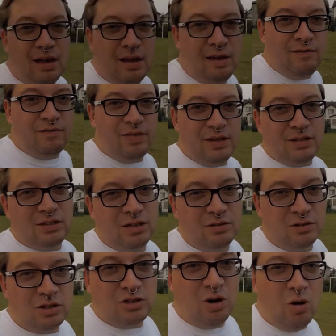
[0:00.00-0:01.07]
And if this
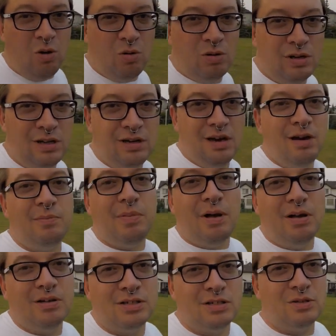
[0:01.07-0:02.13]
sounds totally
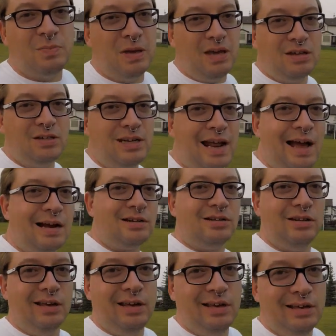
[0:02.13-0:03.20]
nutballs, it's because it actually